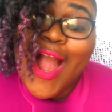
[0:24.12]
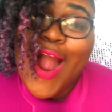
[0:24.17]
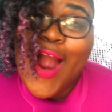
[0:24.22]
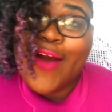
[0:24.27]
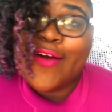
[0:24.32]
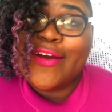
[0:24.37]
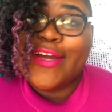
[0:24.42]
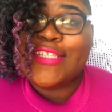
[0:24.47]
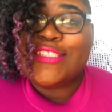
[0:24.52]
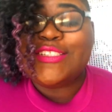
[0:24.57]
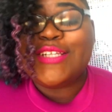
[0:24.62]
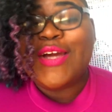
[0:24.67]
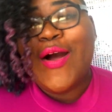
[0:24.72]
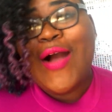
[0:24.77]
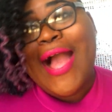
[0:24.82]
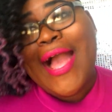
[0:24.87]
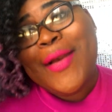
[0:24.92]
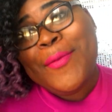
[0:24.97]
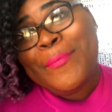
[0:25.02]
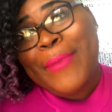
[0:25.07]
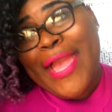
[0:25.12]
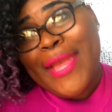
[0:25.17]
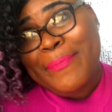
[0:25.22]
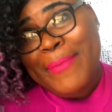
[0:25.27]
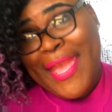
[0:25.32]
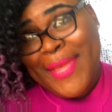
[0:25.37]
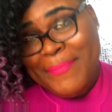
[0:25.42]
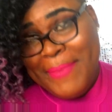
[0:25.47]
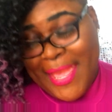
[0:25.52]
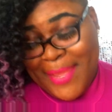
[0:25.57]
All right, y'all, I'm back,
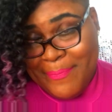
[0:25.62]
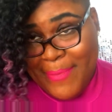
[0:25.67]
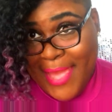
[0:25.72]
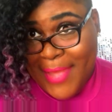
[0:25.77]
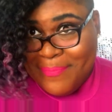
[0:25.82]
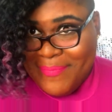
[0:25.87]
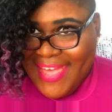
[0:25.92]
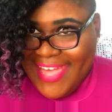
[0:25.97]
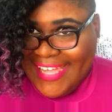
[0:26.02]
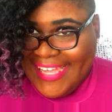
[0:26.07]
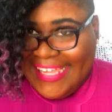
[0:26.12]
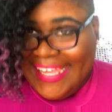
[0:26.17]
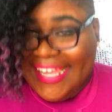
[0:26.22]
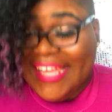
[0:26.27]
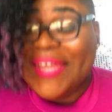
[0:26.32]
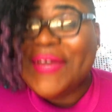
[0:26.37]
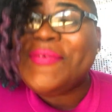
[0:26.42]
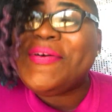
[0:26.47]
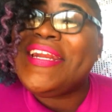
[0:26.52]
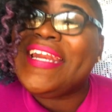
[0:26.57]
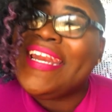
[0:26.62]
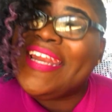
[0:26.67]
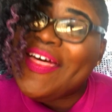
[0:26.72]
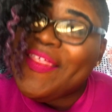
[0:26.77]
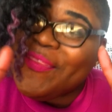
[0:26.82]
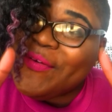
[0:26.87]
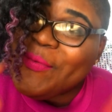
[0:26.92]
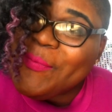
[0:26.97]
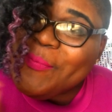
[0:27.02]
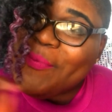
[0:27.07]
back, back, back, back again with
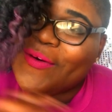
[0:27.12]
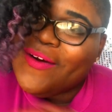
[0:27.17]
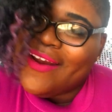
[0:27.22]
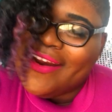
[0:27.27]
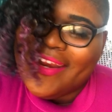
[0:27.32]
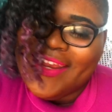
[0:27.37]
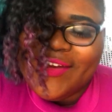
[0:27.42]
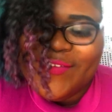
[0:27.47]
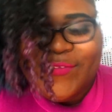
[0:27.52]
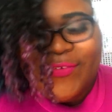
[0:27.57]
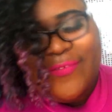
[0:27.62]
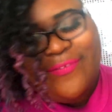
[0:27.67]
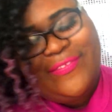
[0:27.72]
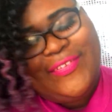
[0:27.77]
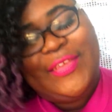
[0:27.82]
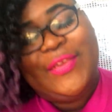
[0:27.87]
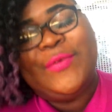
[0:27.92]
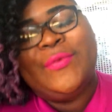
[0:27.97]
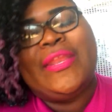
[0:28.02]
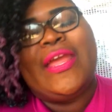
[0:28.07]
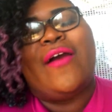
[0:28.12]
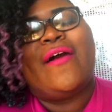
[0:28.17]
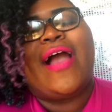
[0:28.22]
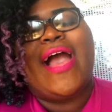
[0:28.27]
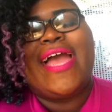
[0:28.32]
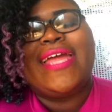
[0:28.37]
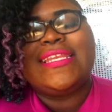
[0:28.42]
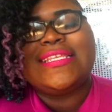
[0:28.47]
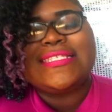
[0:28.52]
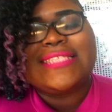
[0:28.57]
another product review. Now,
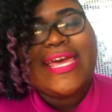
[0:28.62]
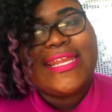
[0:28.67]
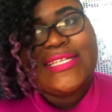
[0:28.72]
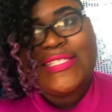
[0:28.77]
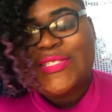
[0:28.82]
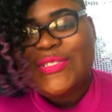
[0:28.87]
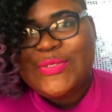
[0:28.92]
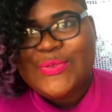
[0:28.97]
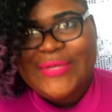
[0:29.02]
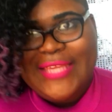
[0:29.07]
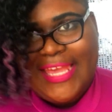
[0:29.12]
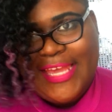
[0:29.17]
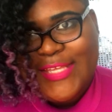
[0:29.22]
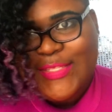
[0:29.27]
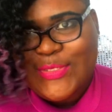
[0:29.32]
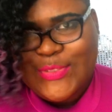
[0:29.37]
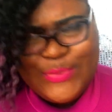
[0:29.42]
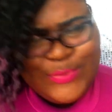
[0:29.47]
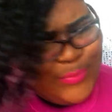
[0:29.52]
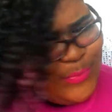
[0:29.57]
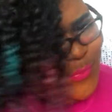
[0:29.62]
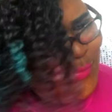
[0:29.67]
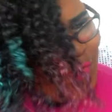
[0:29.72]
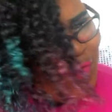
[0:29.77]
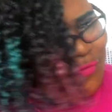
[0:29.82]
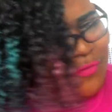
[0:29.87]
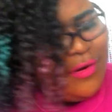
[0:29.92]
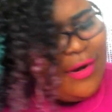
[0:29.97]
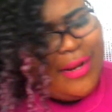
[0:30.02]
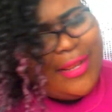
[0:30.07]
I decided to do Cantu. Ooh,
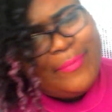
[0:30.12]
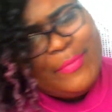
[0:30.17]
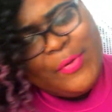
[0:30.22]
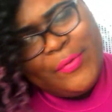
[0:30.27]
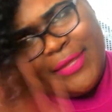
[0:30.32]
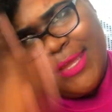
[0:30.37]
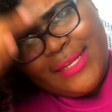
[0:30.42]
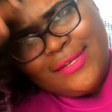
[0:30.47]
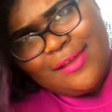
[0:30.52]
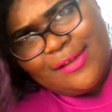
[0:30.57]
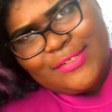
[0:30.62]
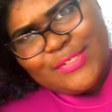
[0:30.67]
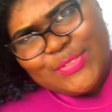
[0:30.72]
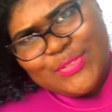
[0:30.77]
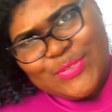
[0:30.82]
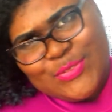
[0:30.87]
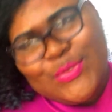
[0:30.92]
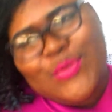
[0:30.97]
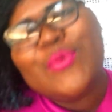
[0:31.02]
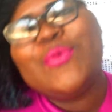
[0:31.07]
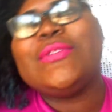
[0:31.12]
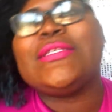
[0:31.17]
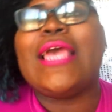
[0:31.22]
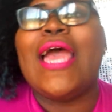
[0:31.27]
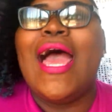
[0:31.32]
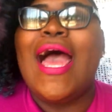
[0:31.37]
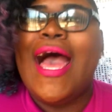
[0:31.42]
that rhyme. Okay, Dr. Seuss.